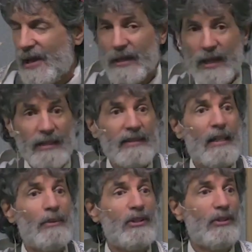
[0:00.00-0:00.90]
And God is
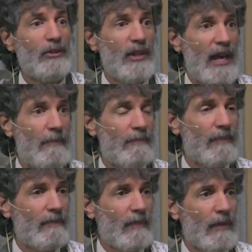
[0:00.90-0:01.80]
able to do that.
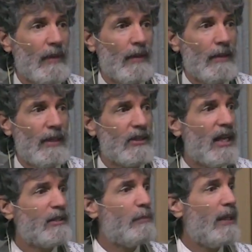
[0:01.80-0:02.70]
That's
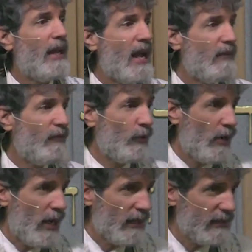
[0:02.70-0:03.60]
God's plan for
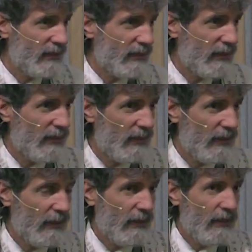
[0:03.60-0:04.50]
us.
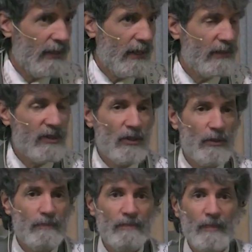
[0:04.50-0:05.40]
And
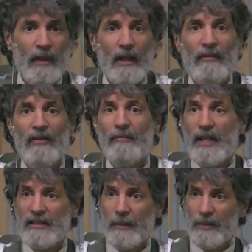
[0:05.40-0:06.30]
so, if you've
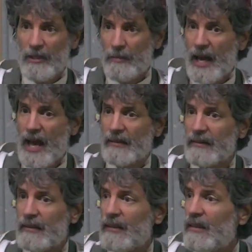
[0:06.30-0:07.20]
messed up in the
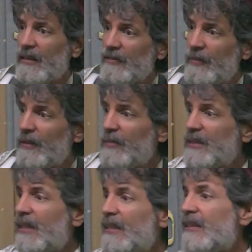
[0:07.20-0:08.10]
past, you've made
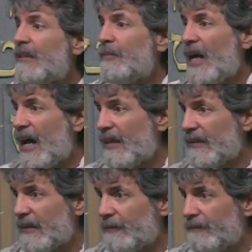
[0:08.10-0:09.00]
mistakes in the past,